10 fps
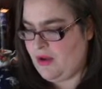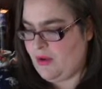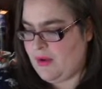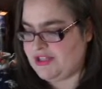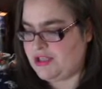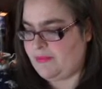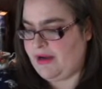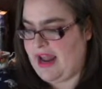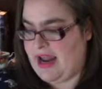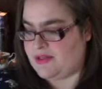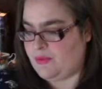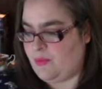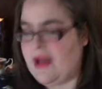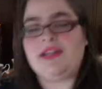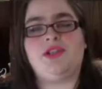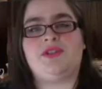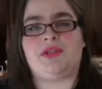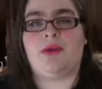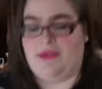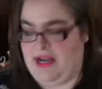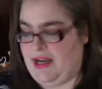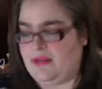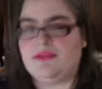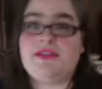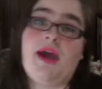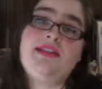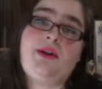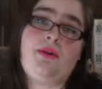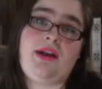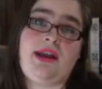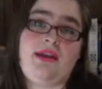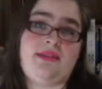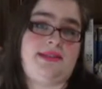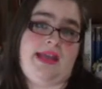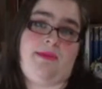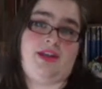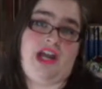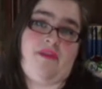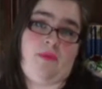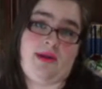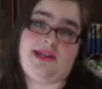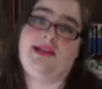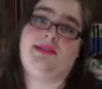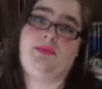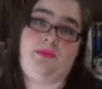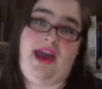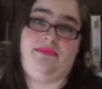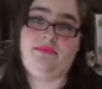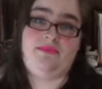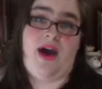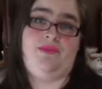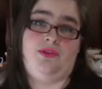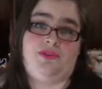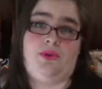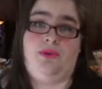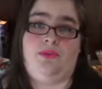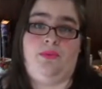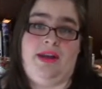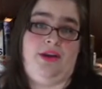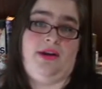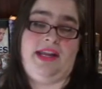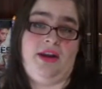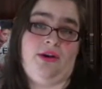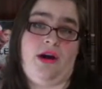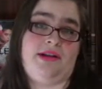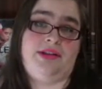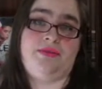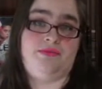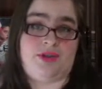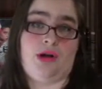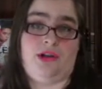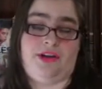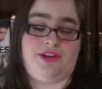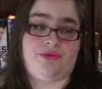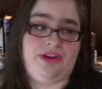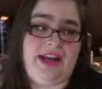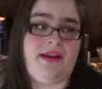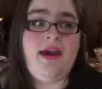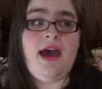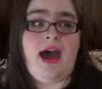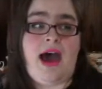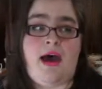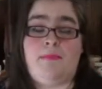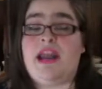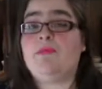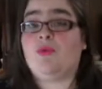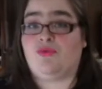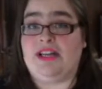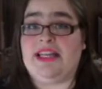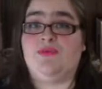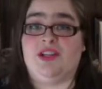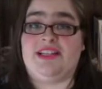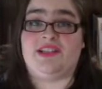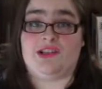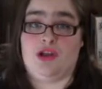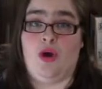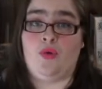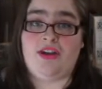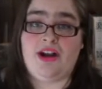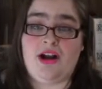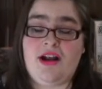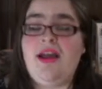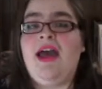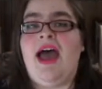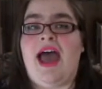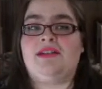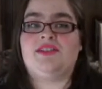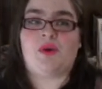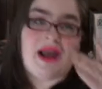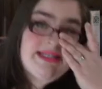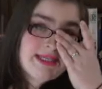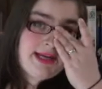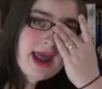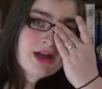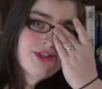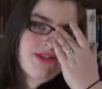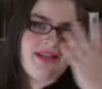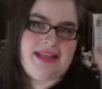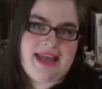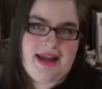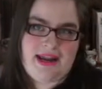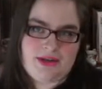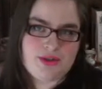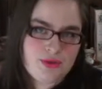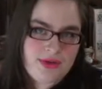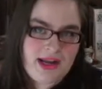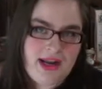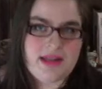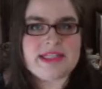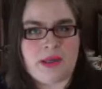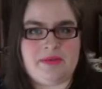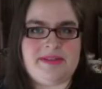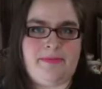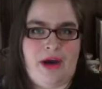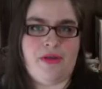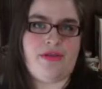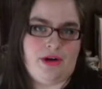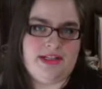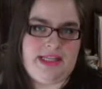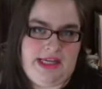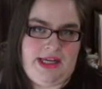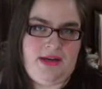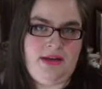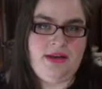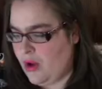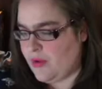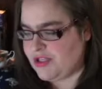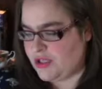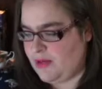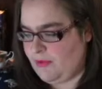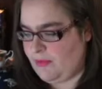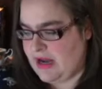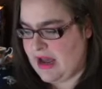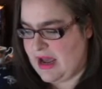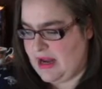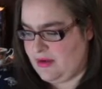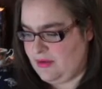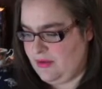Question number 8. When did you start reading? So I started reading at the same age everyone does, at 5 years old. When you're in kindergarten, you start learning to read. But I'm a really, really slow reader, and so I didn't actually get into reading until I was about 13. Question number 9.